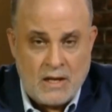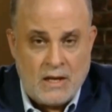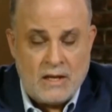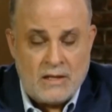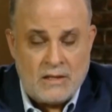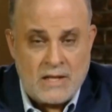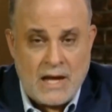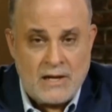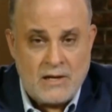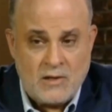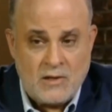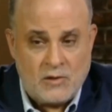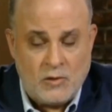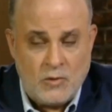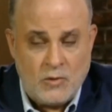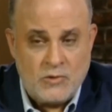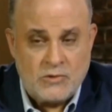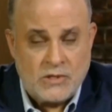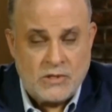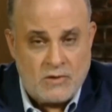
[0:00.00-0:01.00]
That
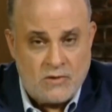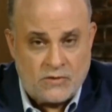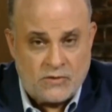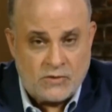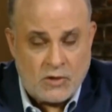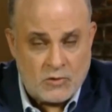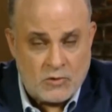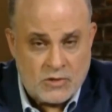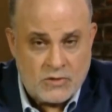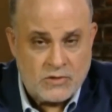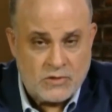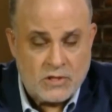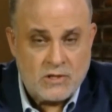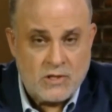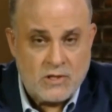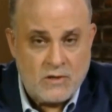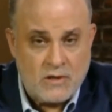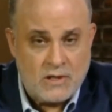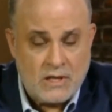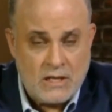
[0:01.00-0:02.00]
includes Social
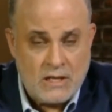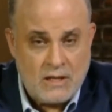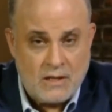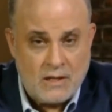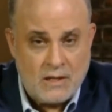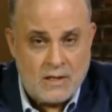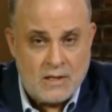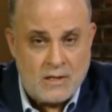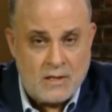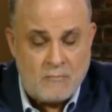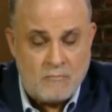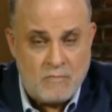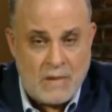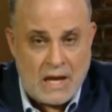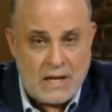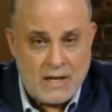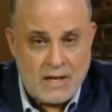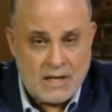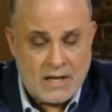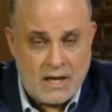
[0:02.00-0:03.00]
Security,
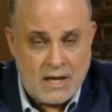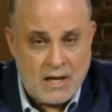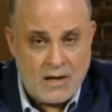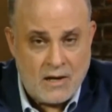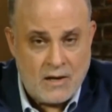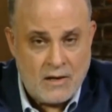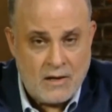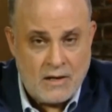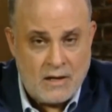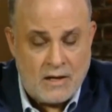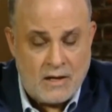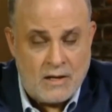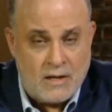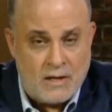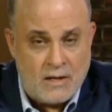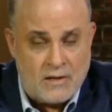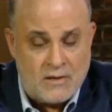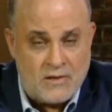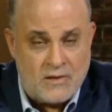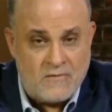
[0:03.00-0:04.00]
Medicare,
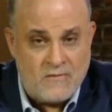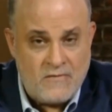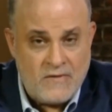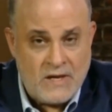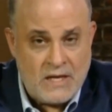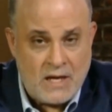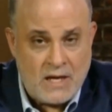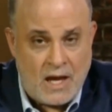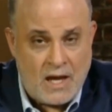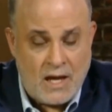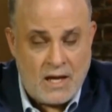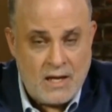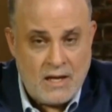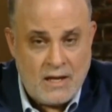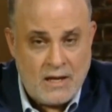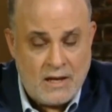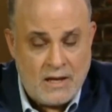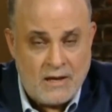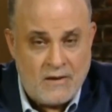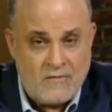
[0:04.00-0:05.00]
the
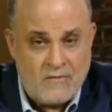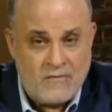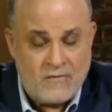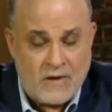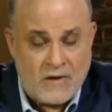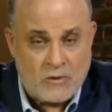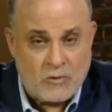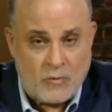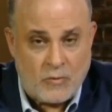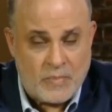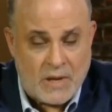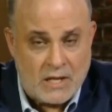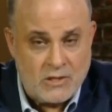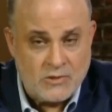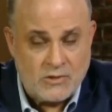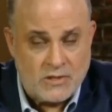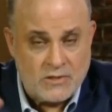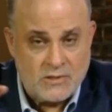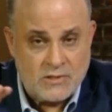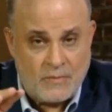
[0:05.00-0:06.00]
VA, federal
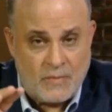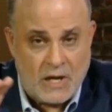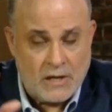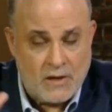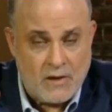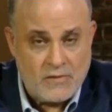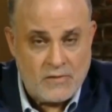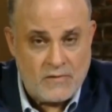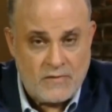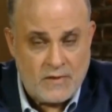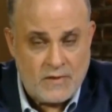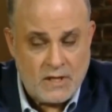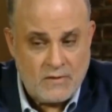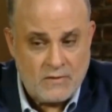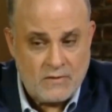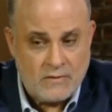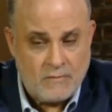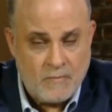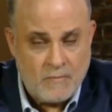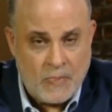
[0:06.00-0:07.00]
pensions, among other
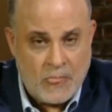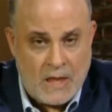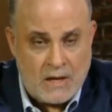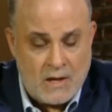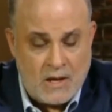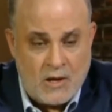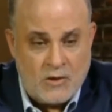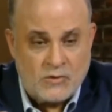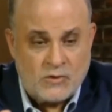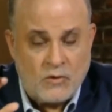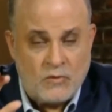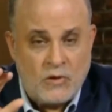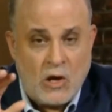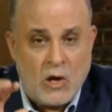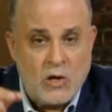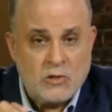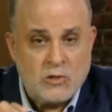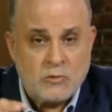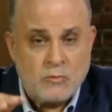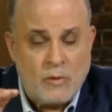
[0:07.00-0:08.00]
things. So
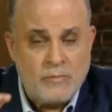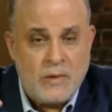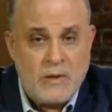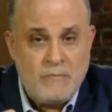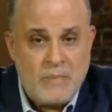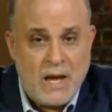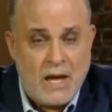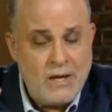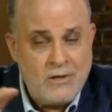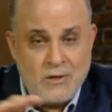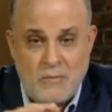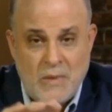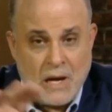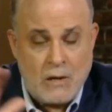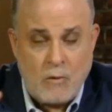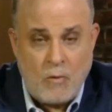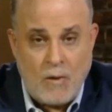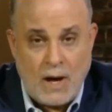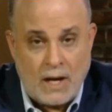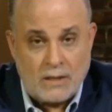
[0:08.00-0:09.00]
those will be paid no
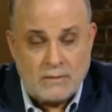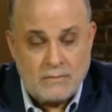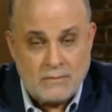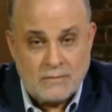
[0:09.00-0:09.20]
matter what.